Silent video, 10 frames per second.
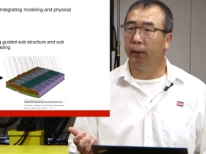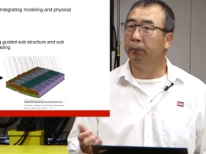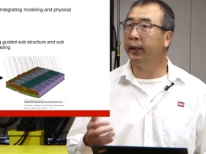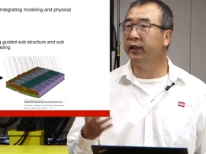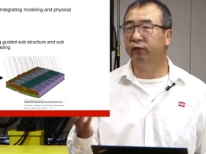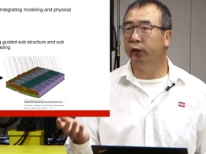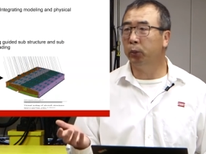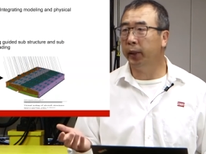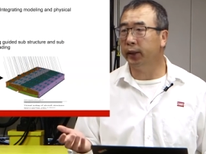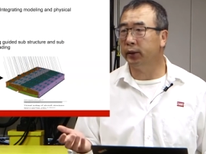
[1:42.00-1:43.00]
by different
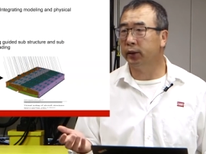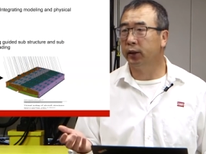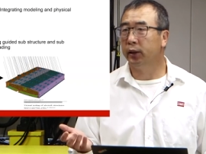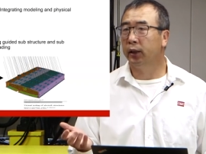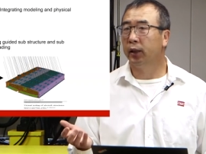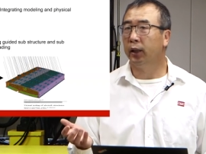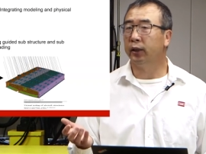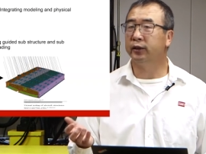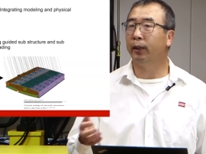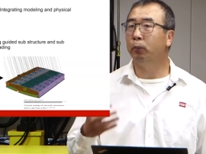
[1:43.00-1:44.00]
ways.
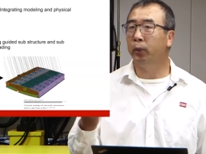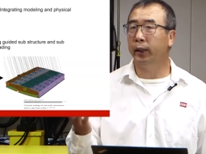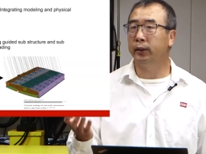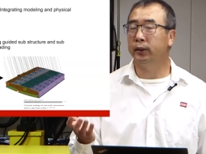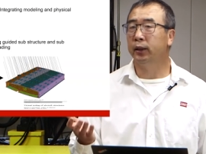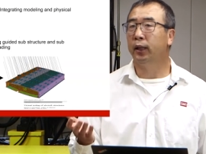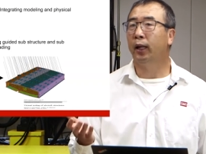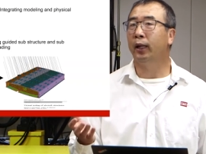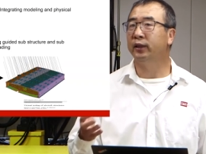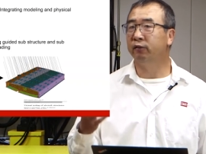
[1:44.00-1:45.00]
some ways
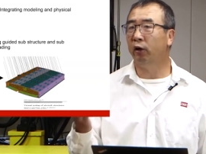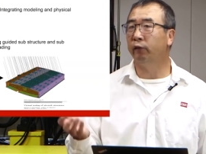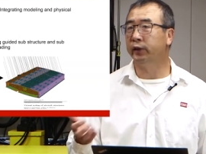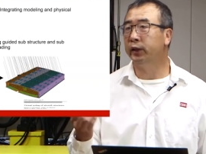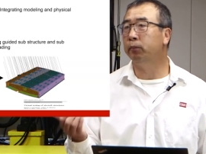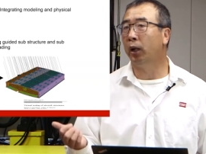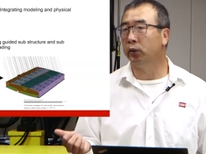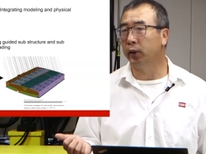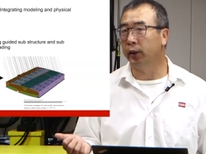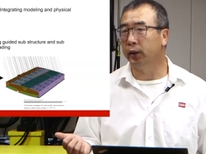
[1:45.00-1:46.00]
are involved in
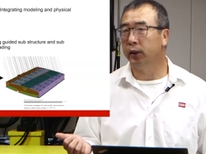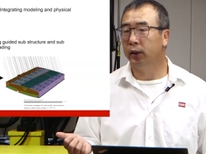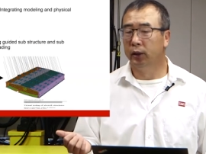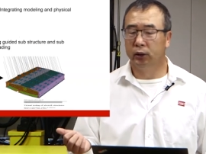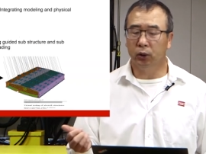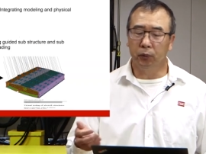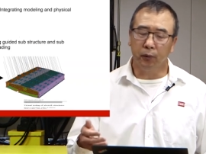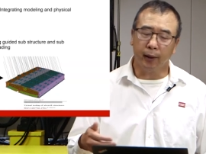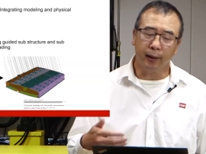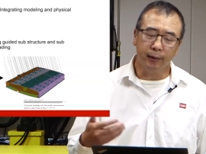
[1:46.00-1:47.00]
modeling. So
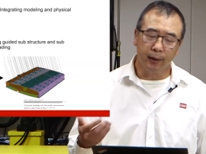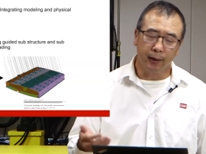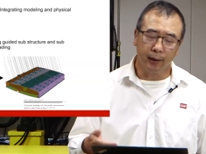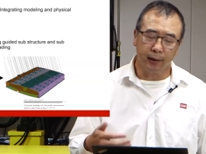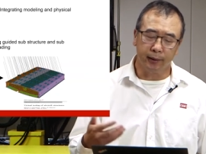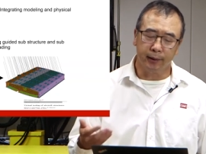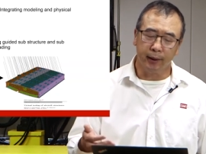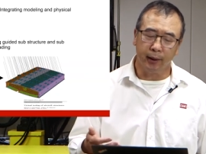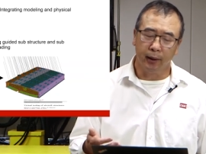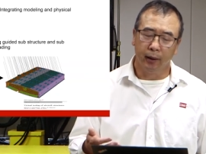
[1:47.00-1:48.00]
you can uh,
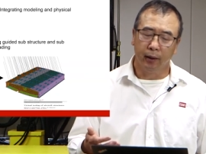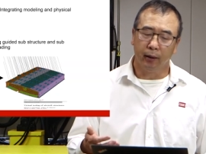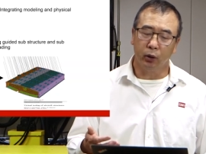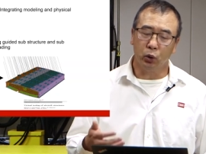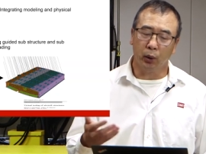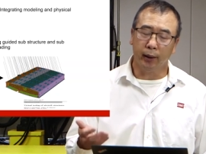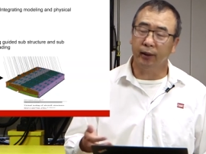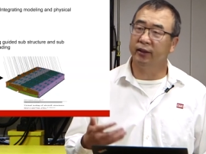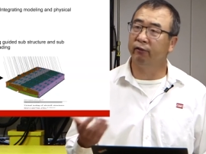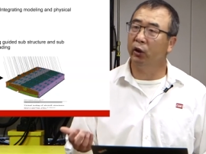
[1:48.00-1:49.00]
see the trend
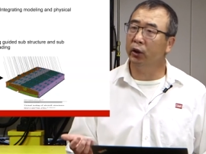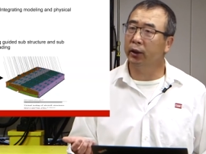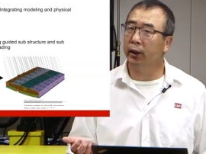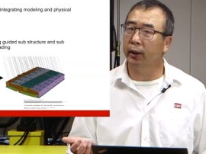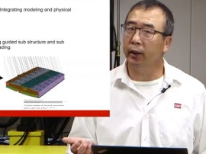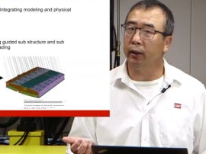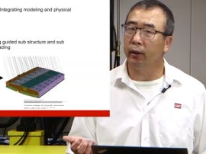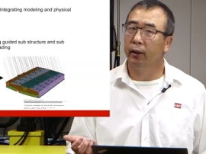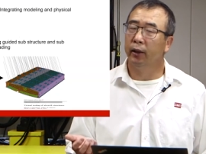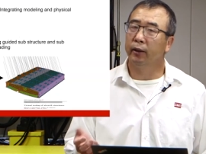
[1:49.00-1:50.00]
is very
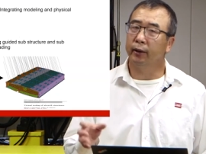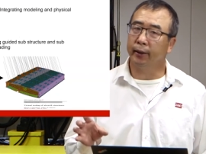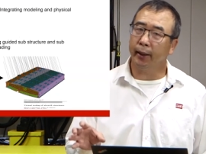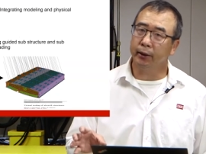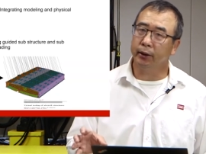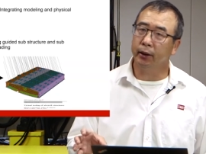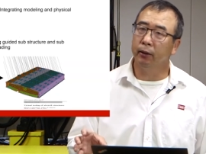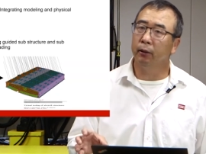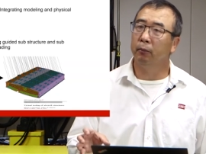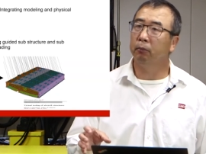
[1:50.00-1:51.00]
clear. The
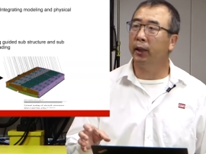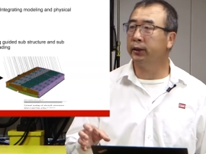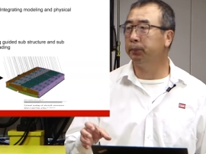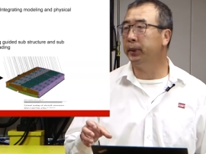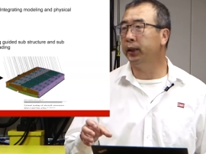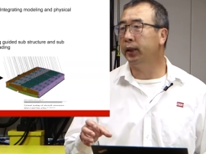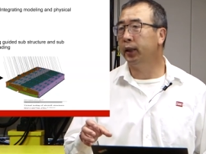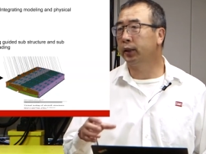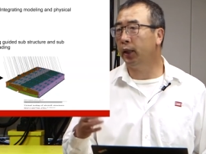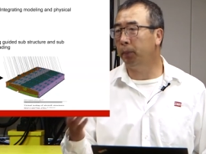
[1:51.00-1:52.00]
testing must be
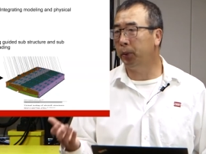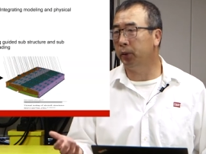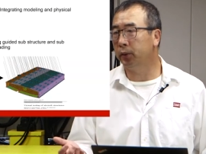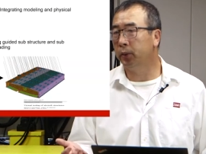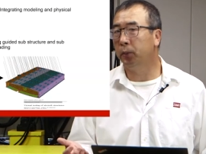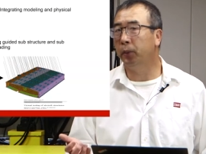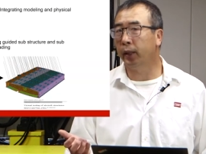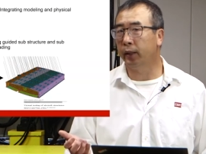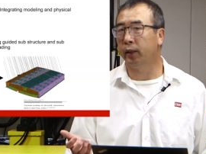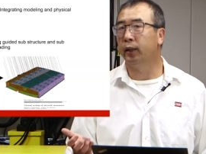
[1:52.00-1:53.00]
coupled
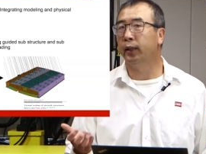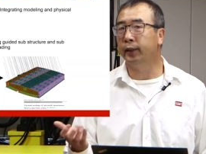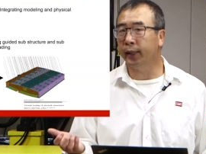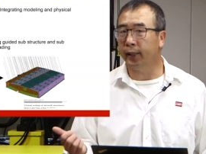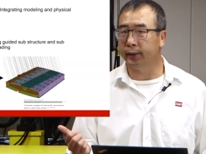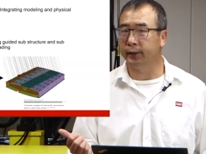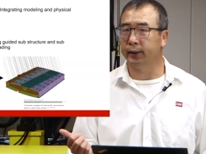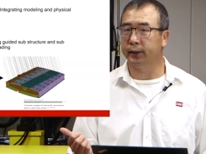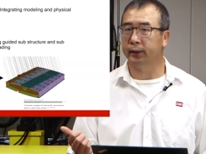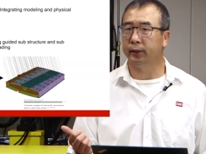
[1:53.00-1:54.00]
with
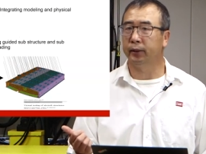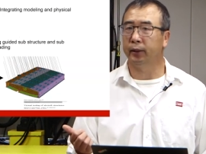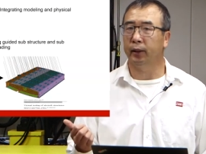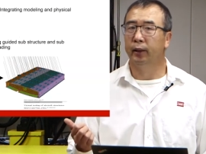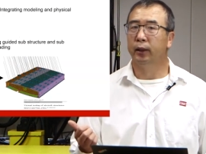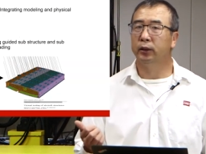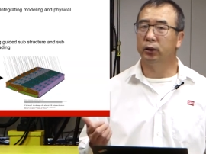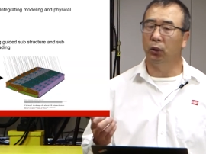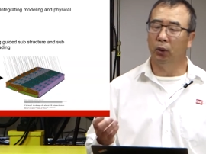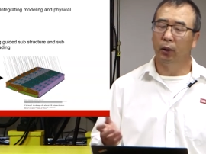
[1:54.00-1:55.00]
analysis. Yeah.
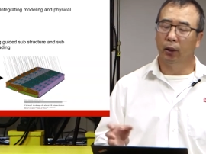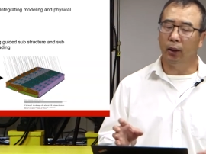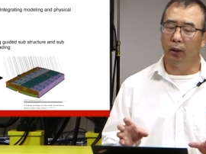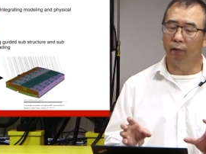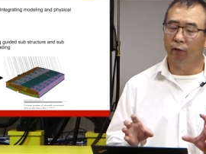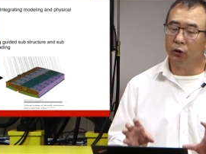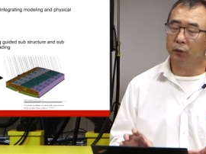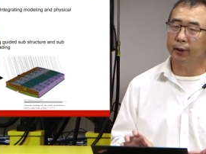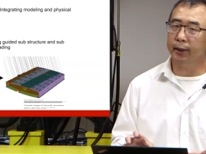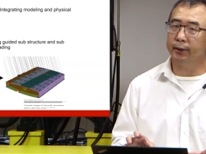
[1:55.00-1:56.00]
So uh,
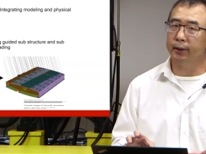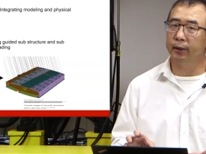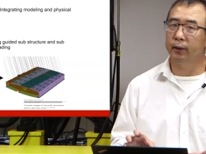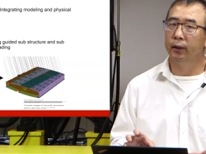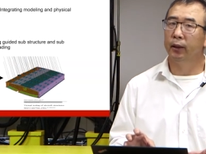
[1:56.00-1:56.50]
virtual testing